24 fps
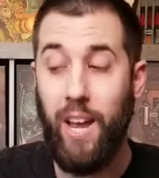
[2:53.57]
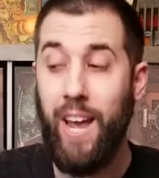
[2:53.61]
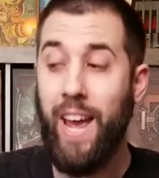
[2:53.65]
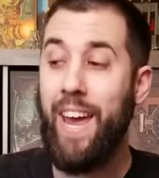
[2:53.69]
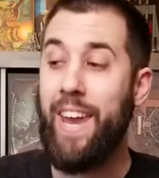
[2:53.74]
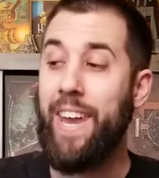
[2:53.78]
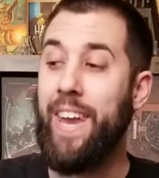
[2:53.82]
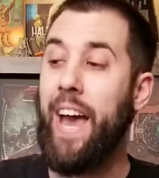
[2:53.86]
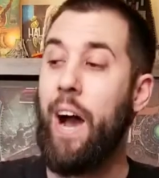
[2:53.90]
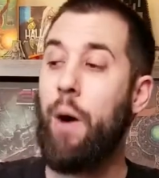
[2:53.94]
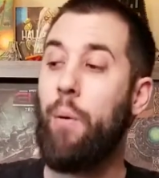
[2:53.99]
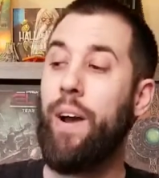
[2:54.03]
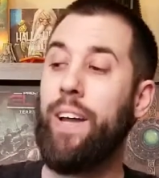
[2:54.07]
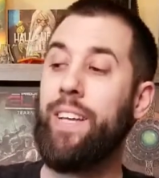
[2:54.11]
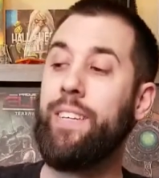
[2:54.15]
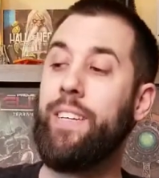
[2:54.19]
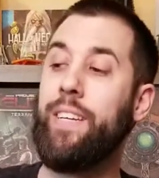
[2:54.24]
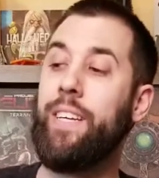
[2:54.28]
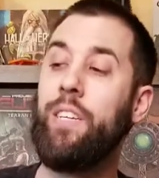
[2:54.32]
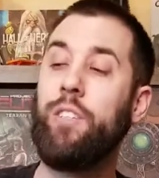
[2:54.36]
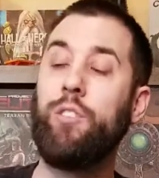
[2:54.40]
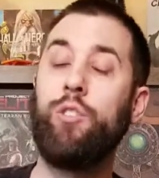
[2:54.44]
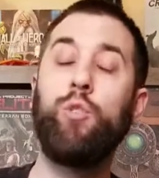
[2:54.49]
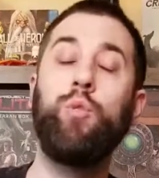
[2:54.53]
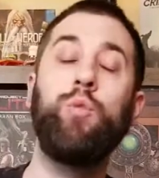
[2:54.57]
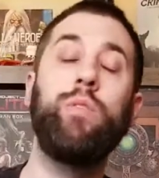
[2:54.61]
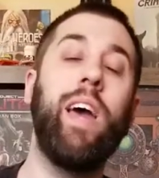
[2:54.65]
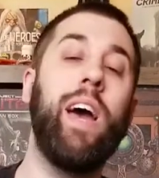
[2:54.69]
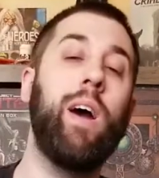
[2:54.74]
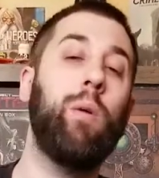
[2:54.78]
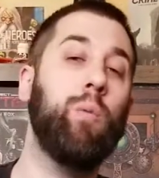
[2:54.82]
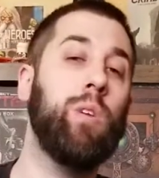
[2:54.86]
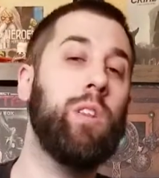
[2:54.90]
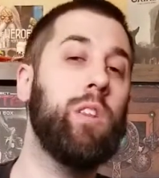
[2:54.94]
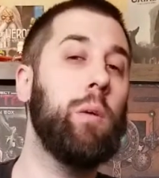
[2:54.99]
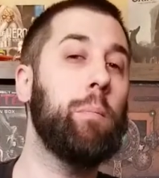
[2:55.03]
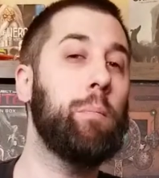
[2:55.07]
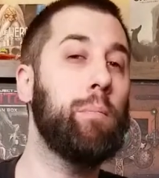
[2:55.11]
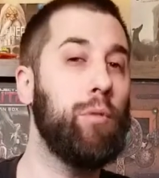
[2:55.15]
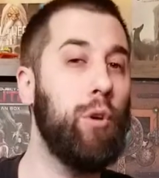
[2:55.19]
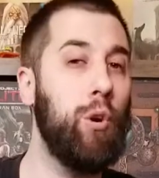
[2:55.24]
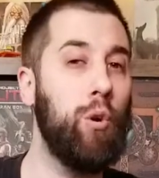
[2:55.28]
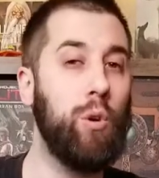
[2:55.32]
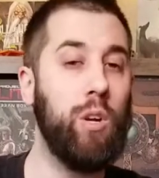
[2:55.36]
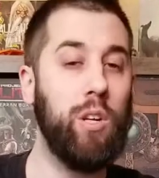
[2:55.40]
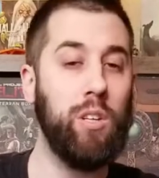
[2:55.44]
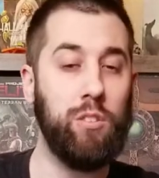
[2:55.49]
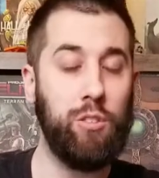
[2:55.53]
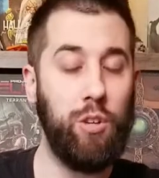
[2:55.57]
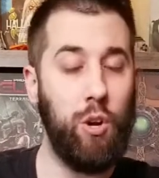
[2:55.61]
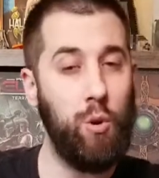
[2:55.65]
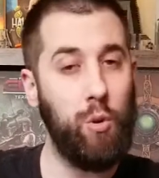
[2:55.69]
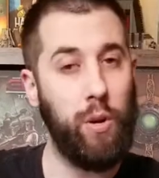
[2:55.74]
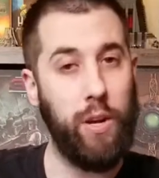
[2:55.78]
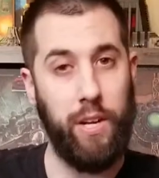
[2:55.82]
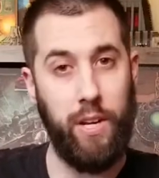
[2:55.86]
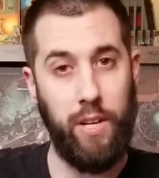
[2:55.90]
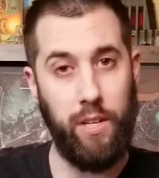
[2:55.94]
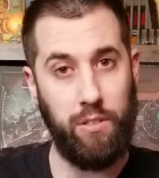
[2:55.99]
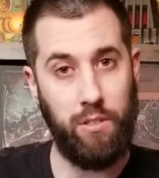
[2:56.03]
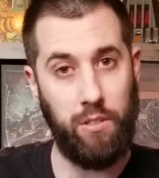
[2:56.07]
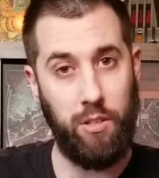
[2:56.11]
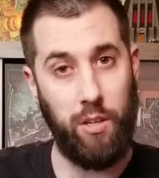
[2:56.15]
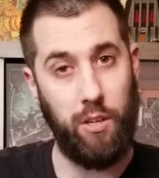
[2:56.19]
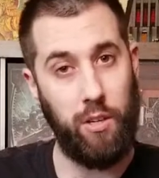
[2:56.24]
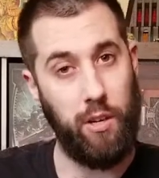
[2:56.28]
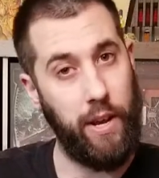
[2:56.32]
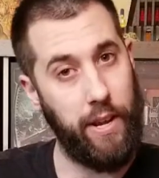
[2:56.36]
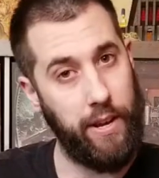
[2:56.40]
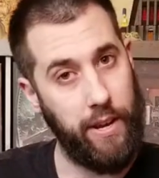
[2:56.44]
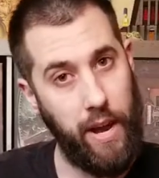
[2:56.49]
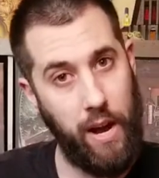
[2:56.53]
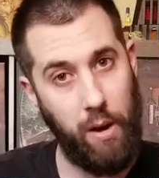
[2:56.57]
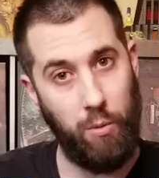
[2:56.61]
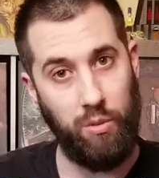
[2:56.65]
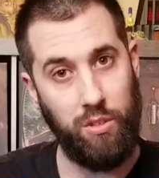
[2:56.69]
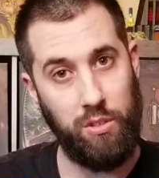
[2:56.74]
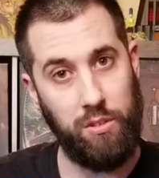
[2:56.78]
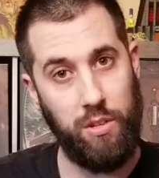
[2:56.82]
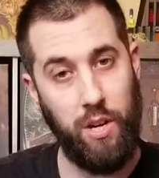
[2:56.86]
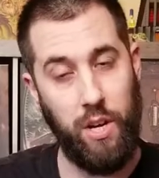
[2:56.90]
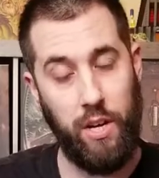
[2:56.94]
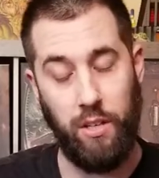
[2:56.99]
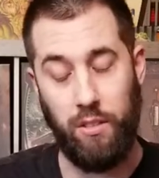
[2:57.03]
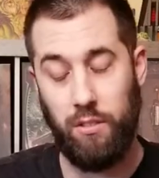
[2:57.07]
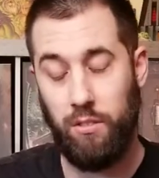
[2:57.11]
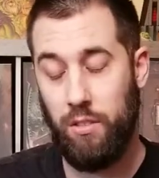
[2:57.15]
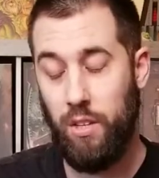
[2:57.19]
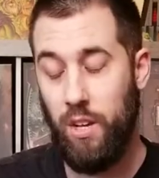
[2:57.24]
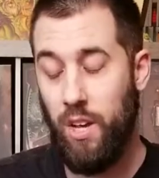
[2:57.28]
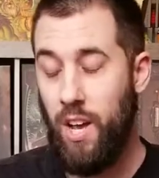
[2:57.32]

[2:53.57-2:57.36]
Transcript: Now, I did do that with the broken token insert, and that was nice.